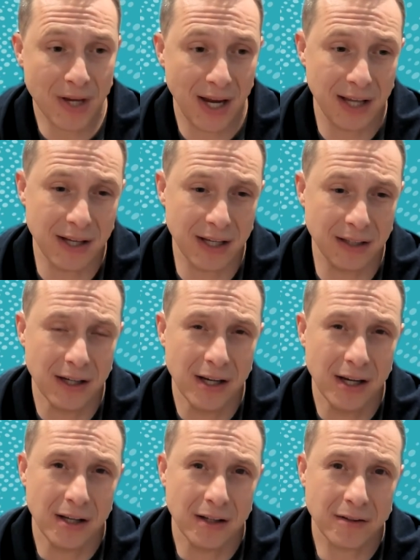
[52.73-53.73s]
and then
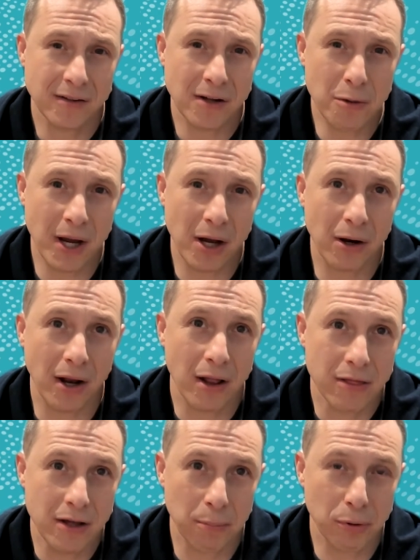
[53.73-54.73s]
talk about
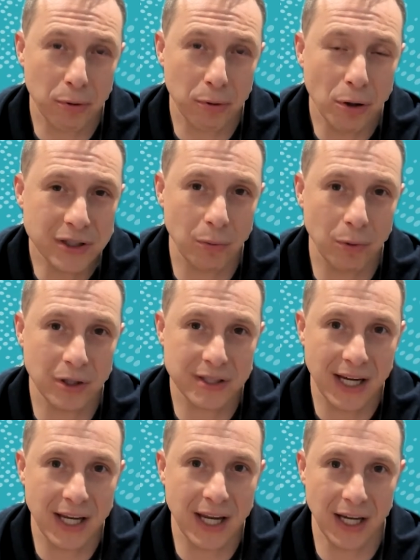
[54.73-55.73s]
the approach that we're
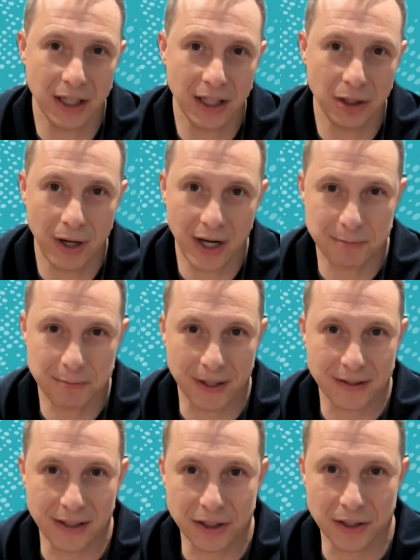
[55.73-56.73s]
taking in Great
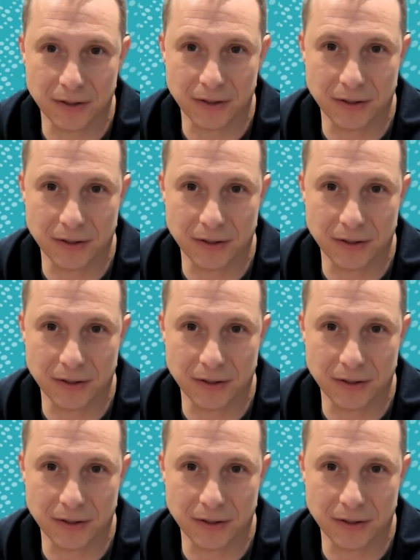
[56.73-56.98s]
Expectations,